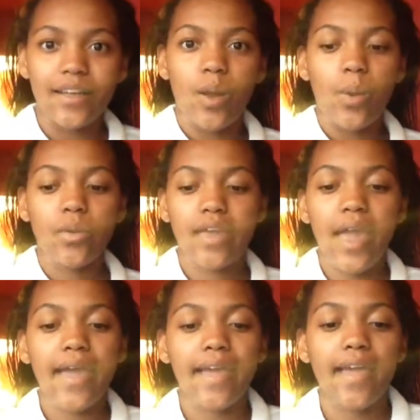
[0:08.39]

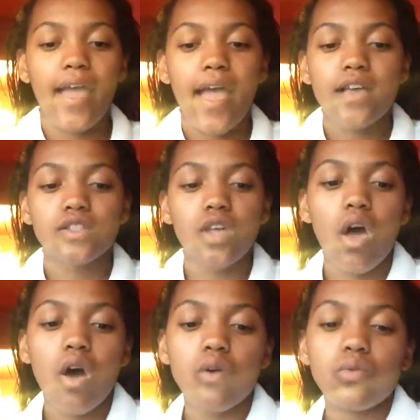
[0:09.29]
Okay,
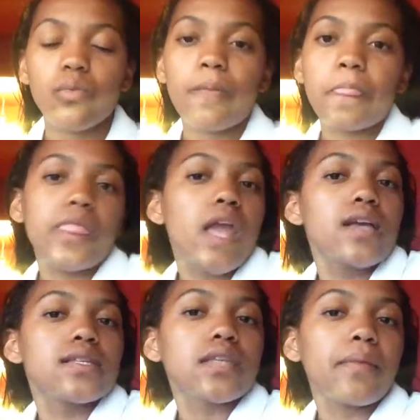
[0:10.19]
so
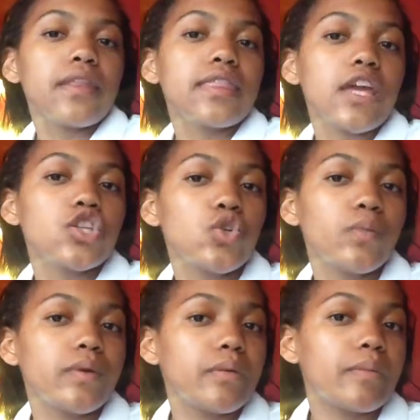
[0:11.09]
some of the things you'll
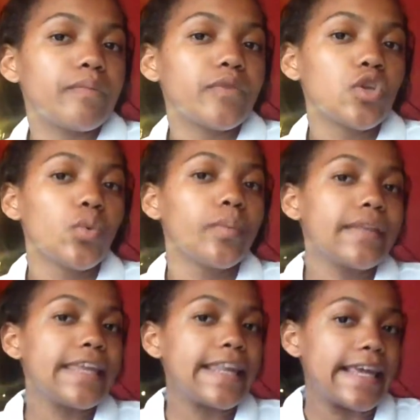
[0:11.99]
be you'll be
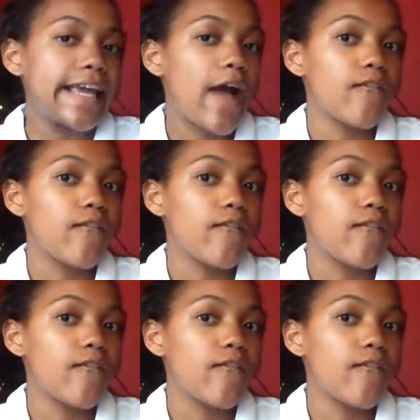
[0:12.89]
needing